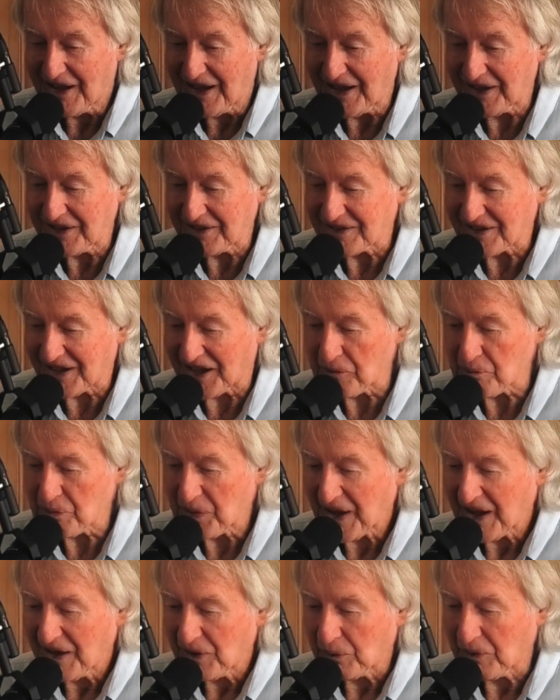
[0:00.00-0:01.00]
And um,
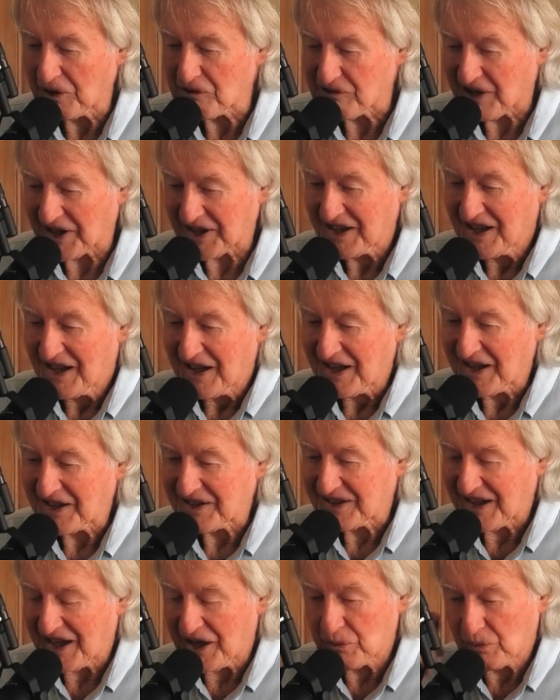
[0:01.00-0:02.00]
we're running.
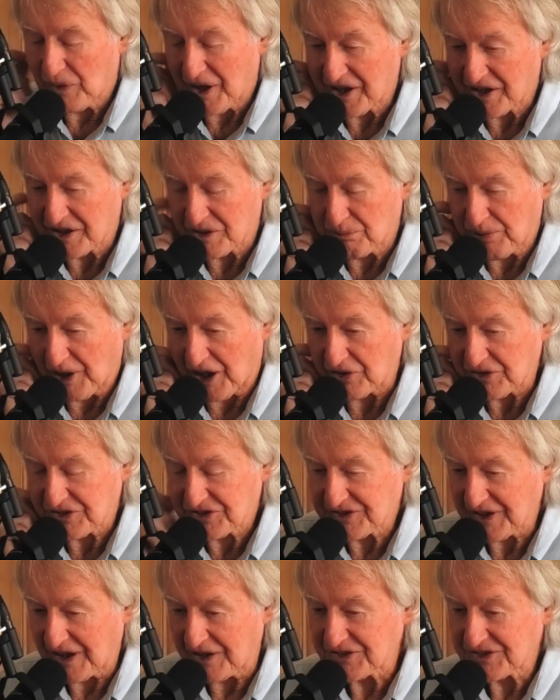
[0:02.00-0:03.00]
And, and one of the
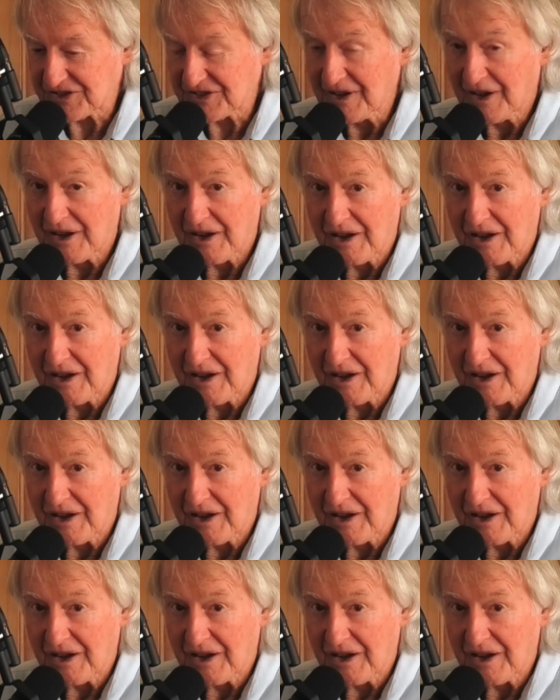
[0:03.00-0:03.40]
blokes says